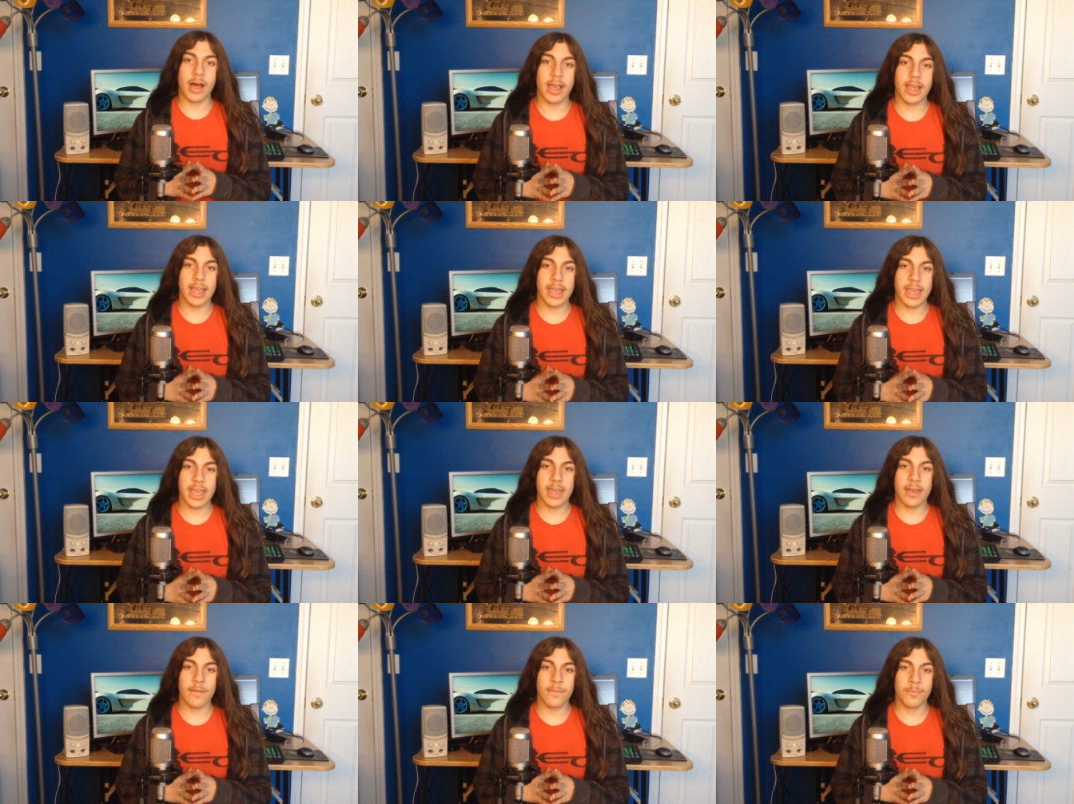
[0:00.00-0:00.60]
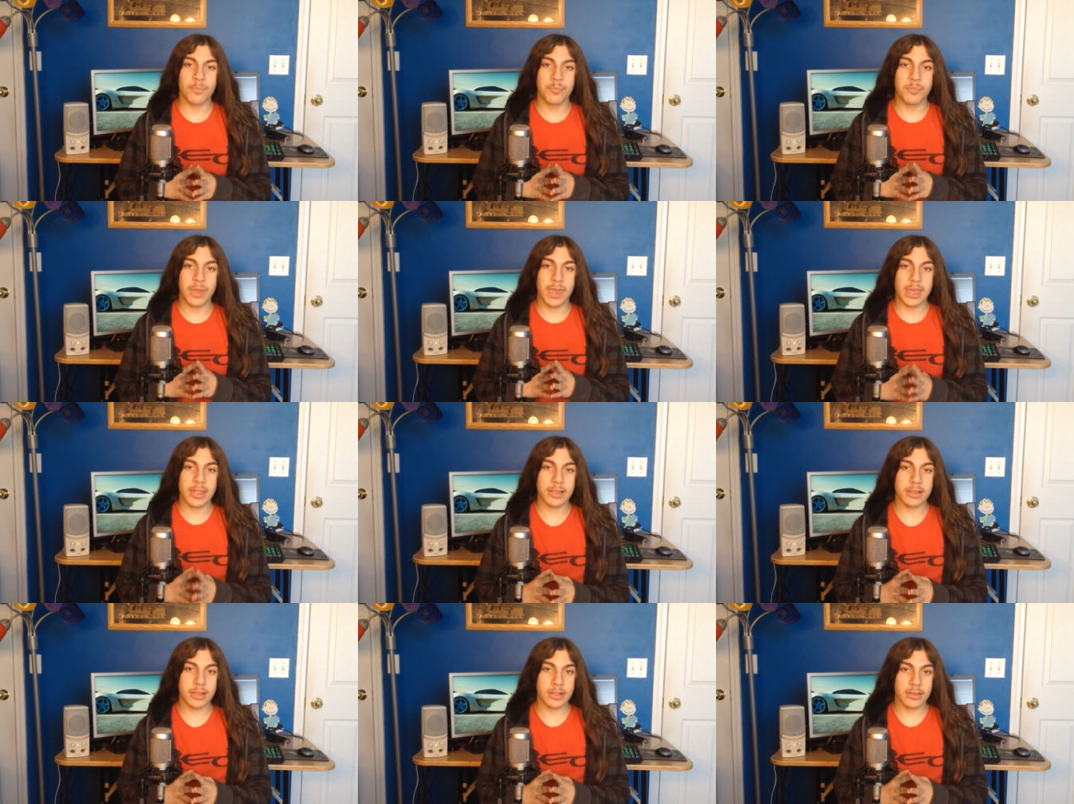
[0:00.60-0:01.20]
I am
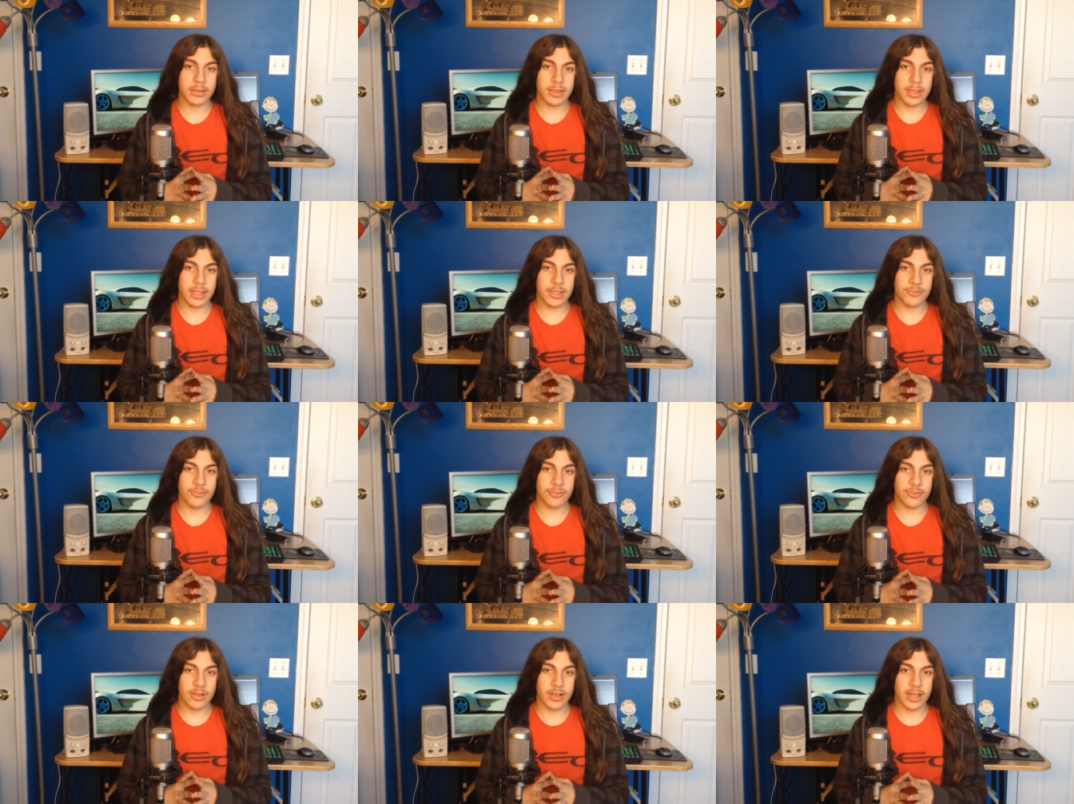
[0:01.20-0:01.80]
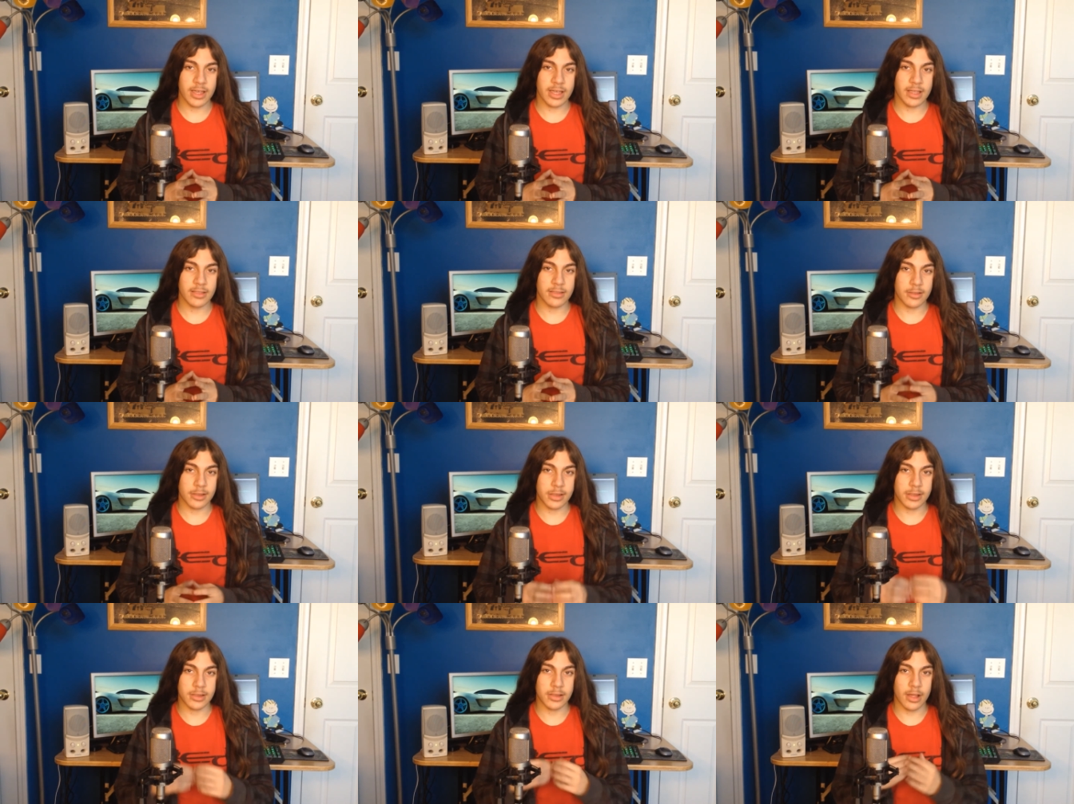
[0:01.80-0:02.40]
basically trying
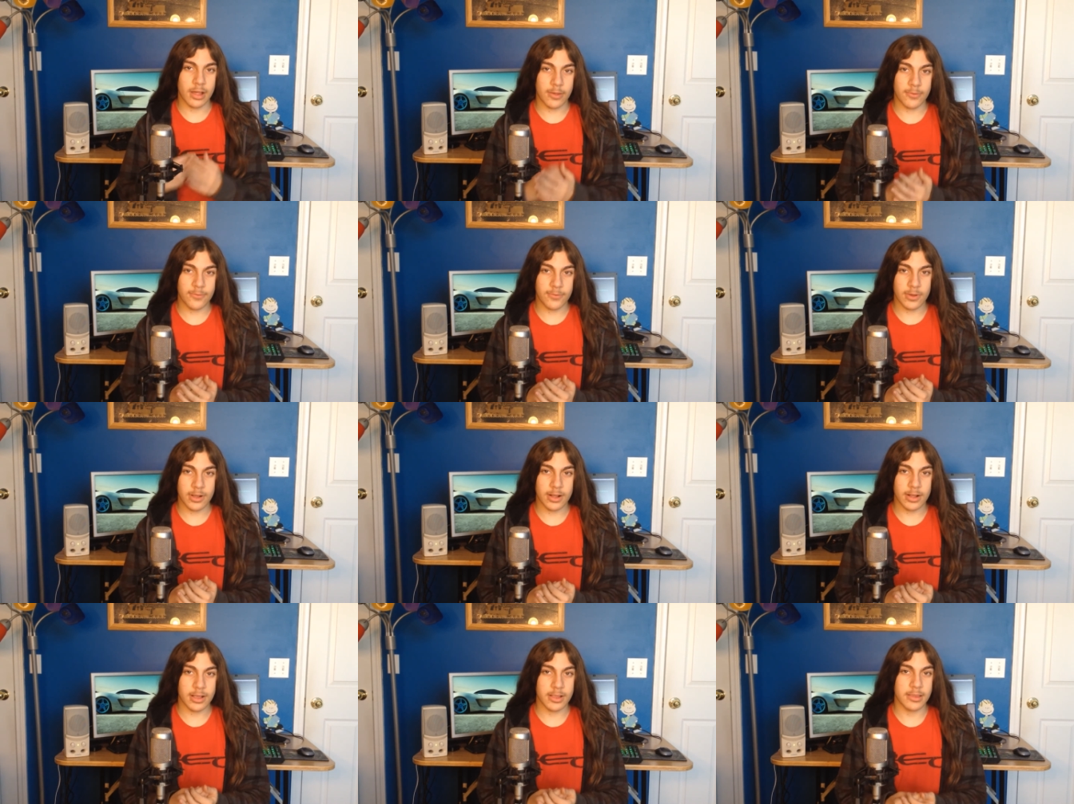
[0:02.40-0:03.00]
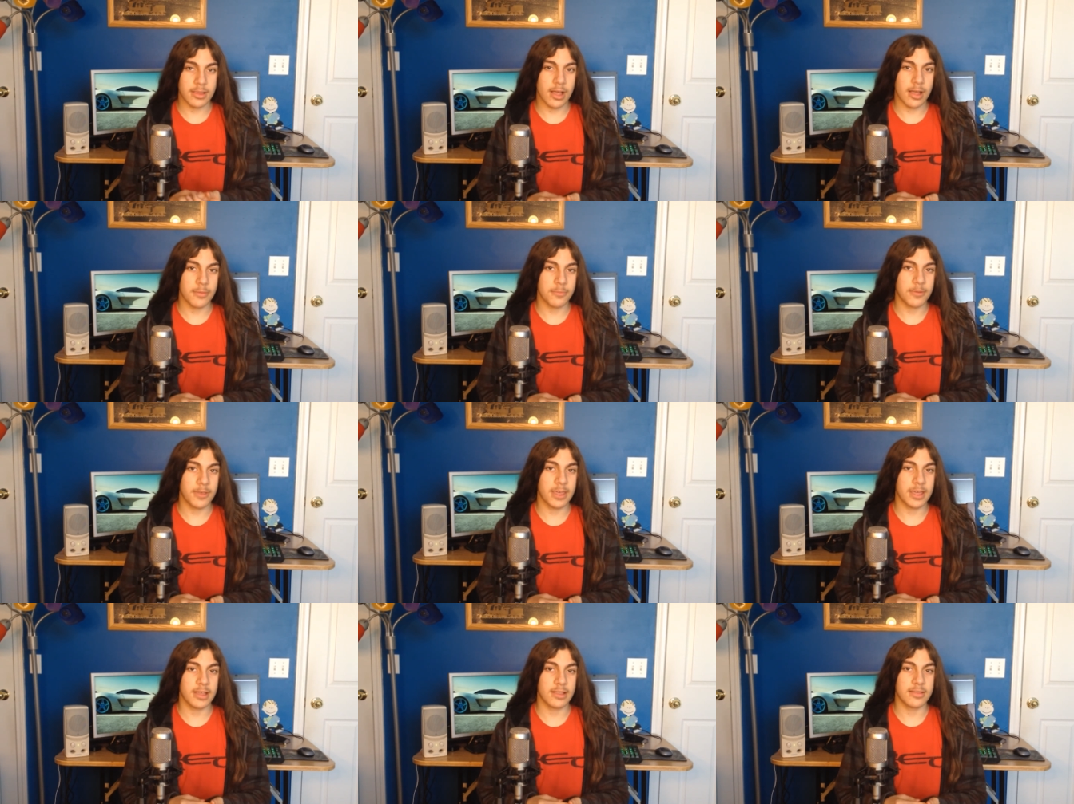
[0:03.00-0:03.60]
the software and not
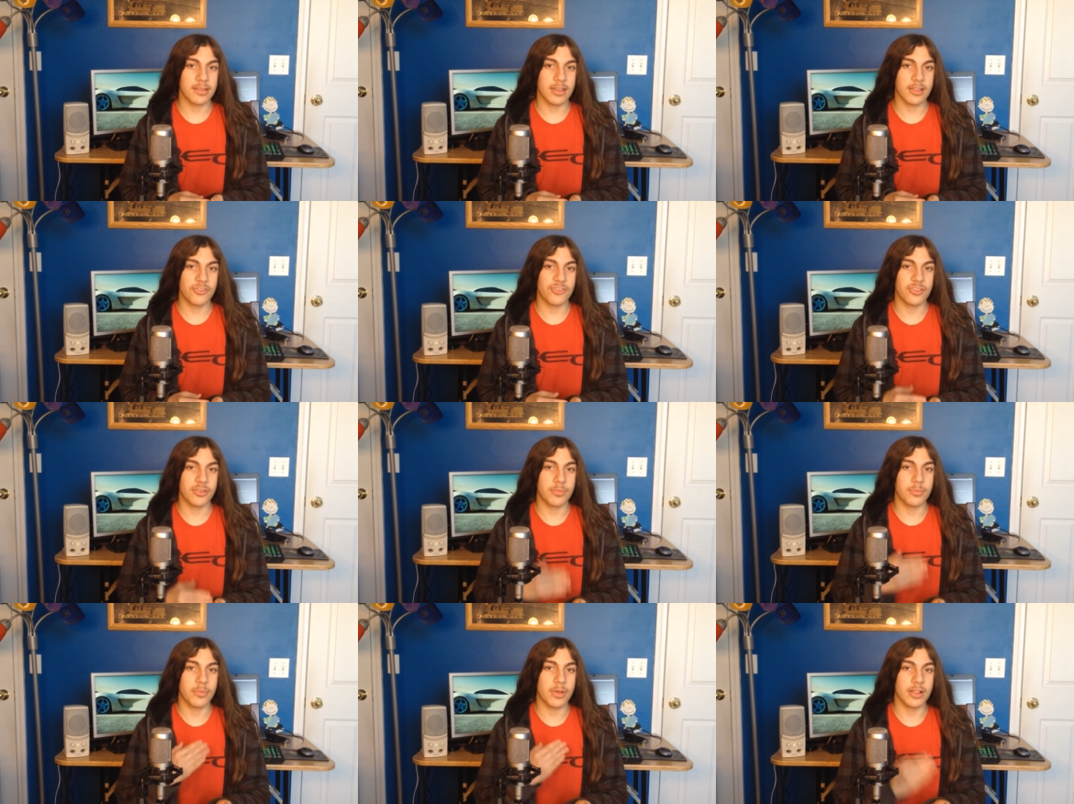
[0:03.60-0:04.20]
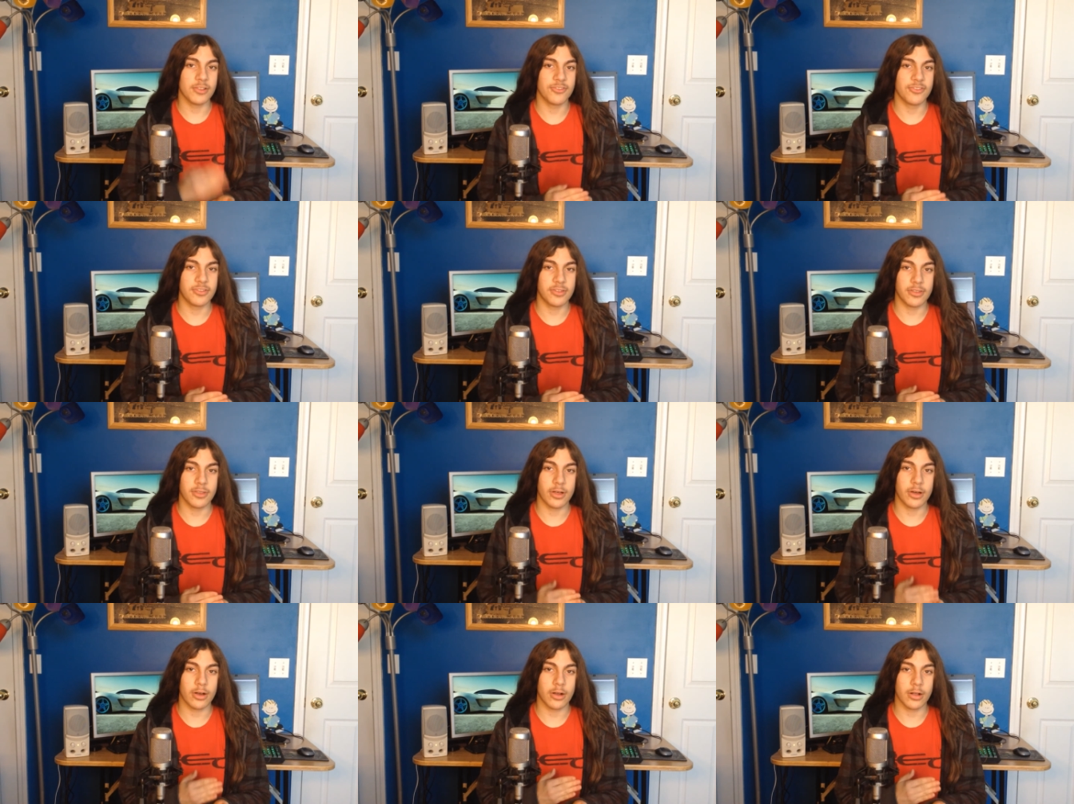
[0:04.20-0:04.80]
paying attention much to
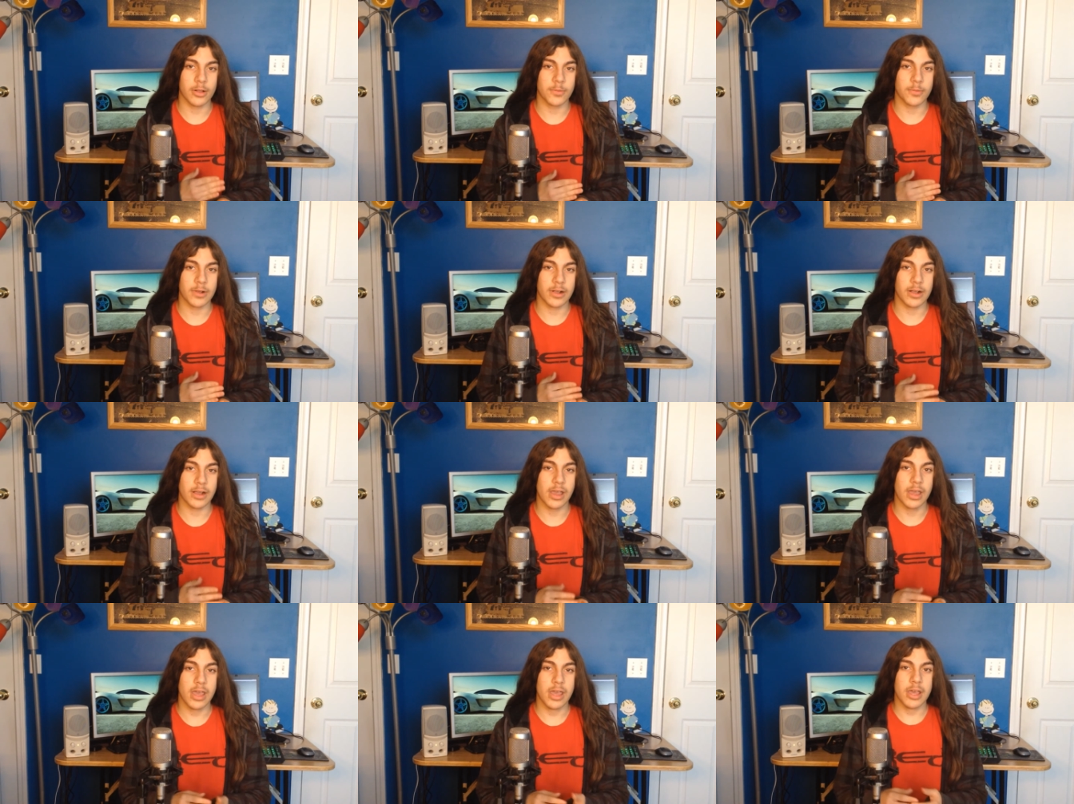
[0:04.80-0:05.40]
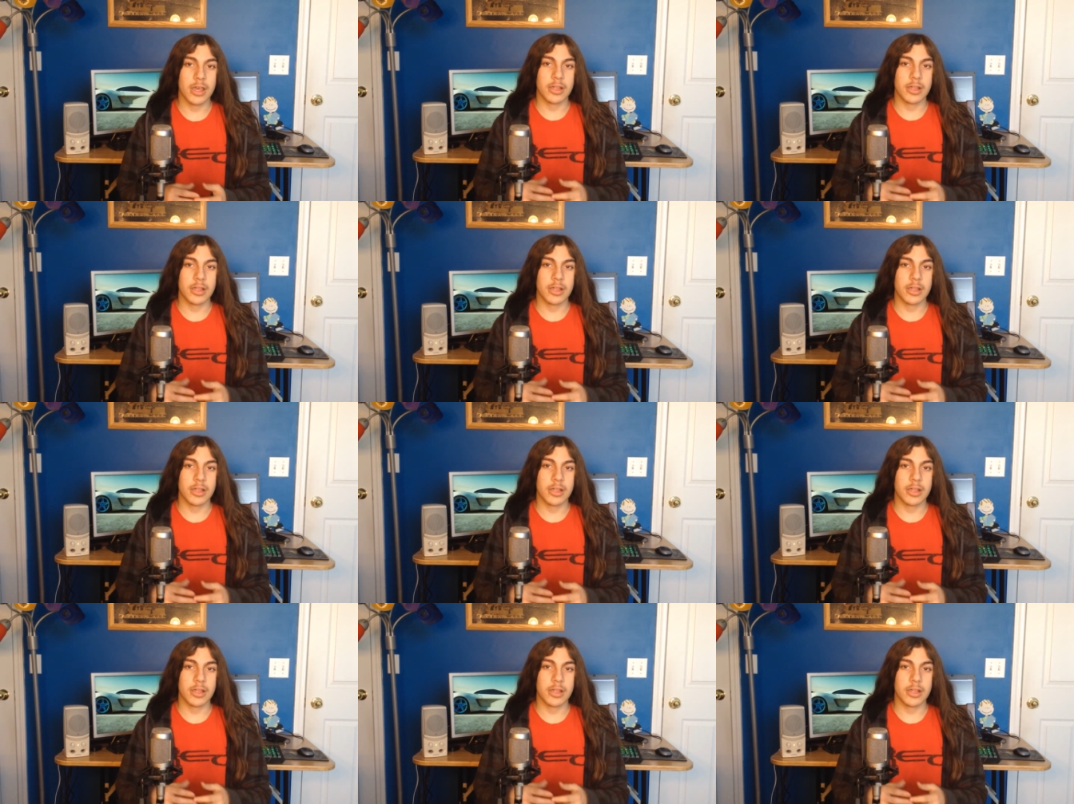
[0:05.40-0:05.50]
the hardware,